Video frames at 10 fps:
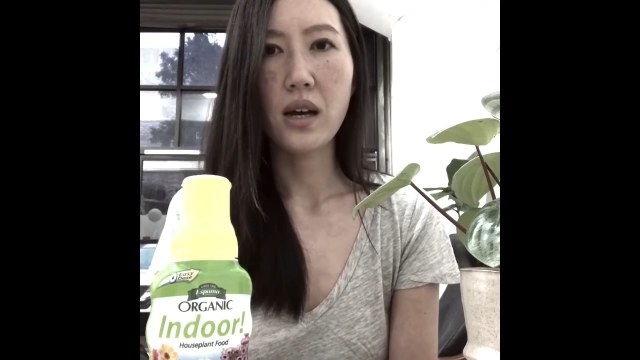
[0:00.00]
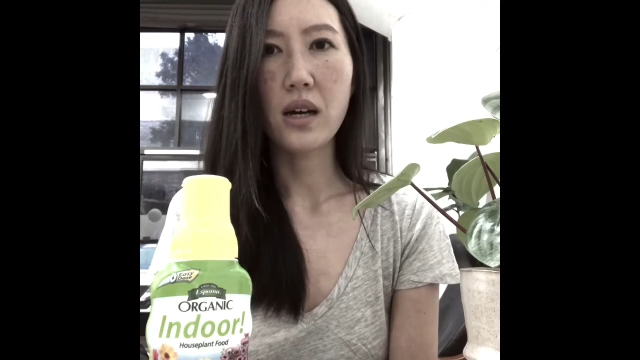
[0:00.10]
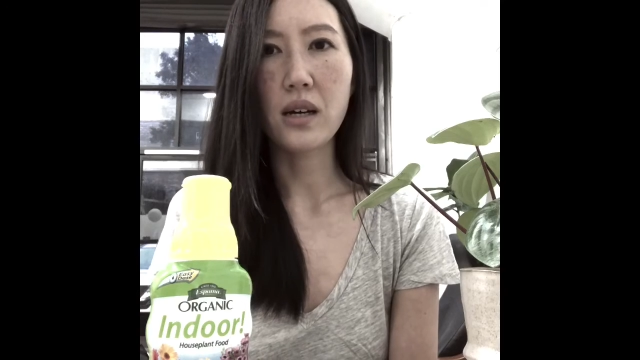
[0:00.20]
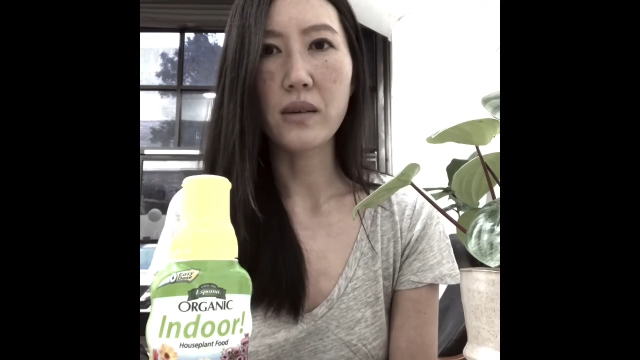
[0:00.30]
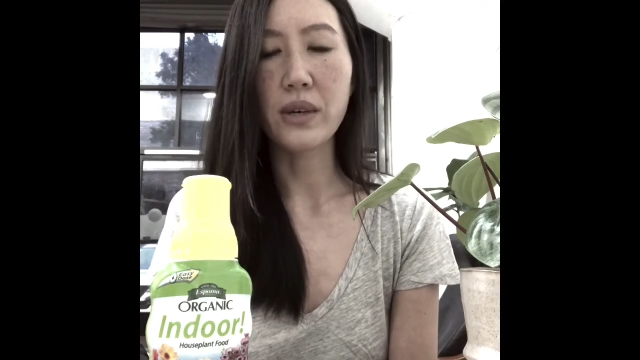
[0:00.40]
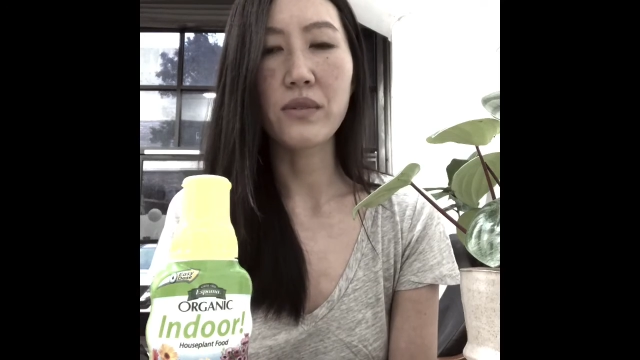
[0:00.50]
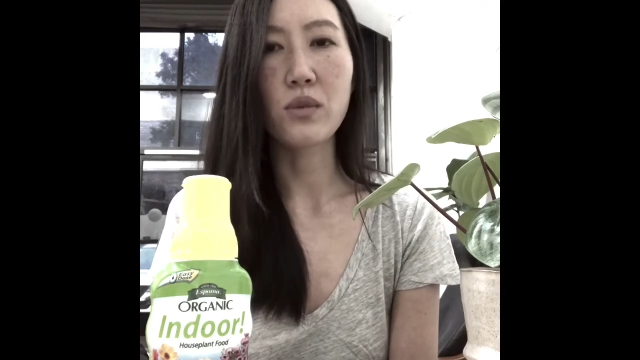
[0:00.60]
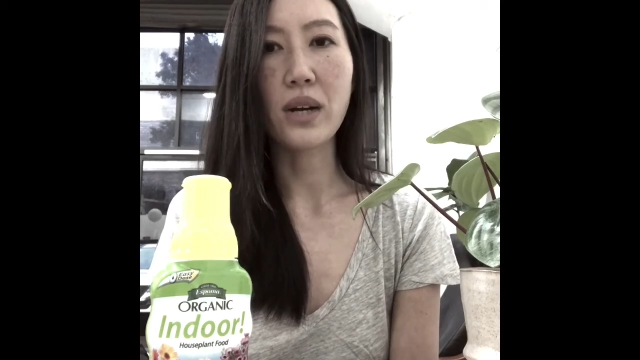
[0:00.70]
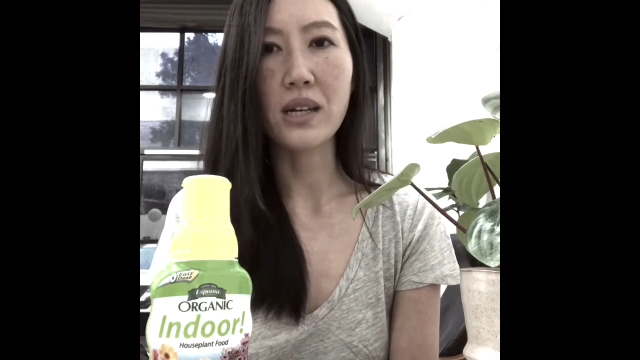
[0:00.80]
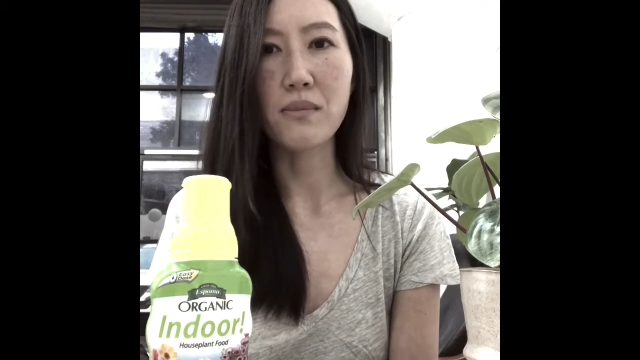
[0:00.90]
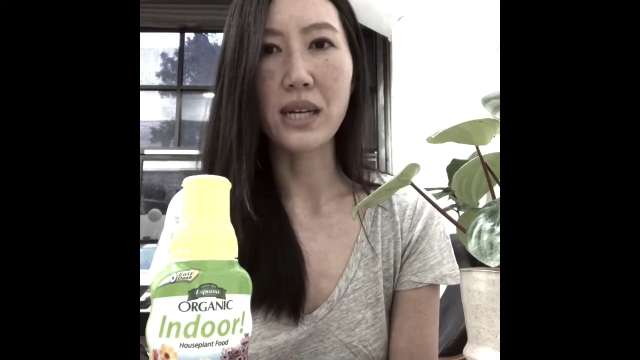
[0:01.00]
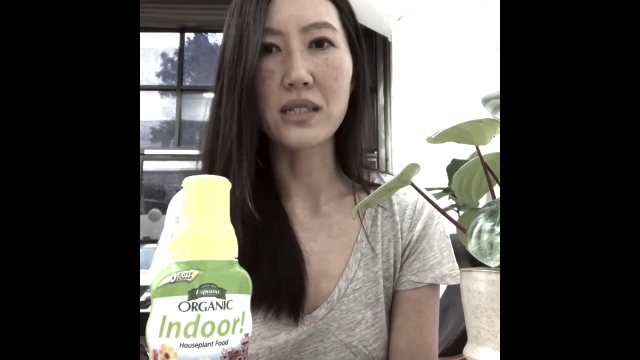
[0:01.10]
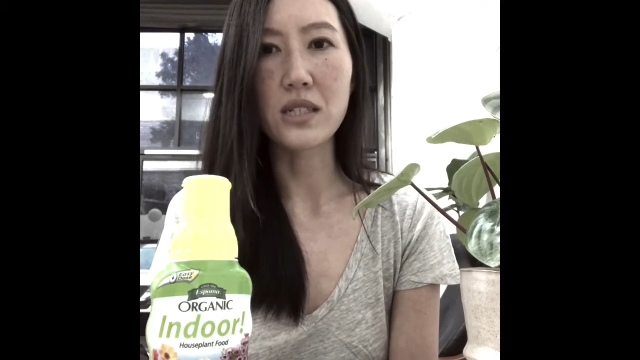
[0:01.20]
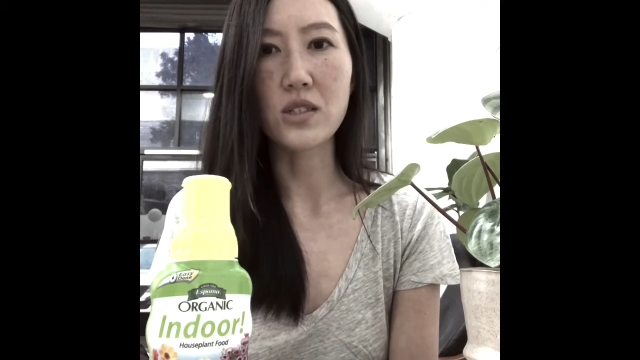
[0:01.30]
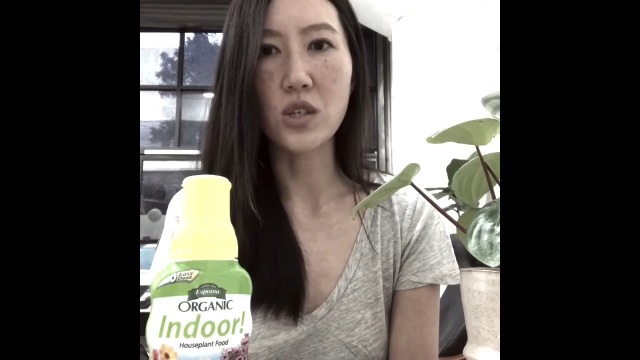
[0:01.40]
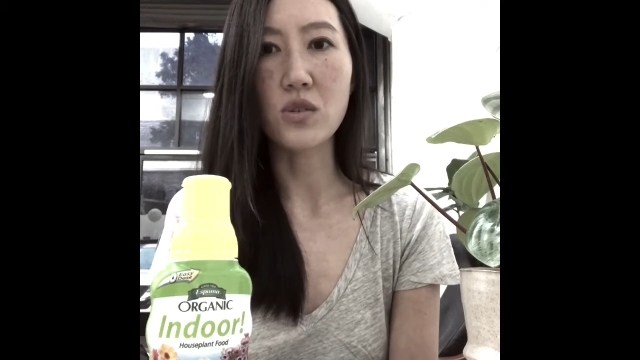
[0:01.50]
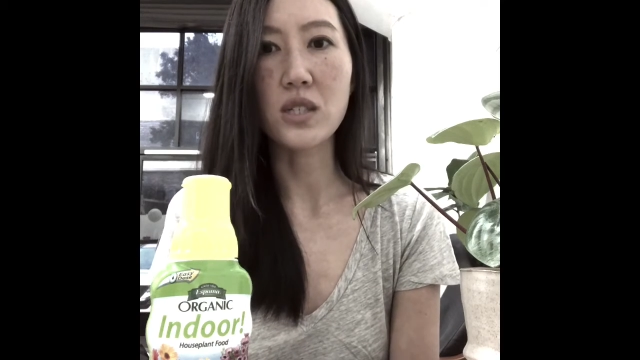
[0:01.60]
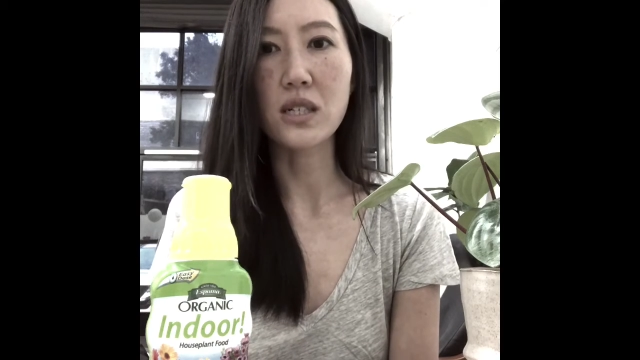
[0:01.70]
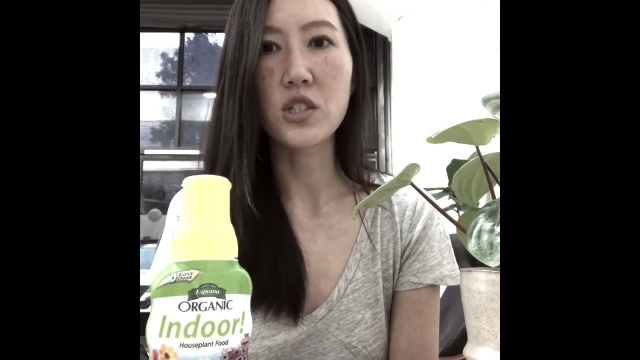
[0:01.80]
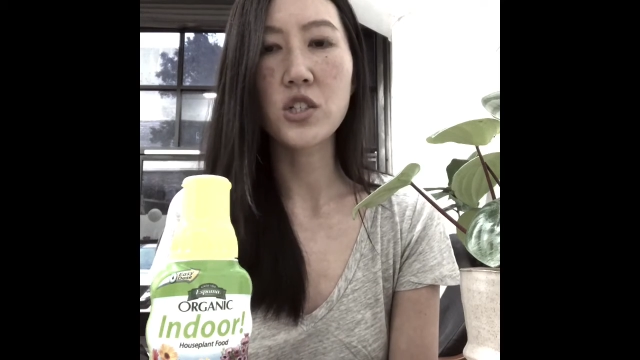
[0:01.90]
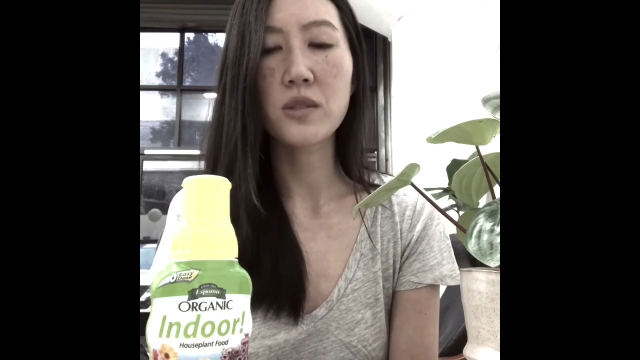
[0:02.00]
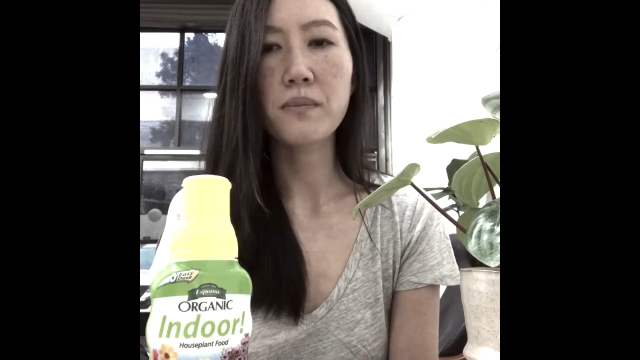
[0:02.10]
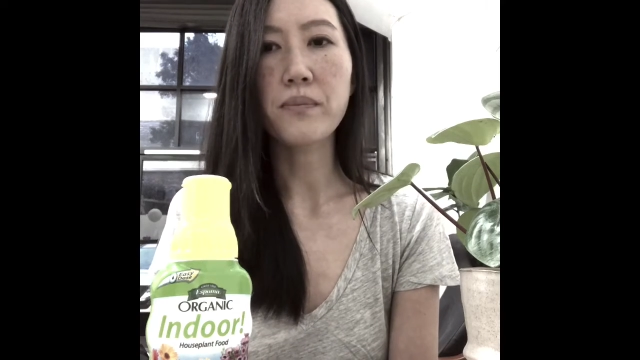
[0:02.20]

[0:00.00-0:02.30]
of the recommended dosage.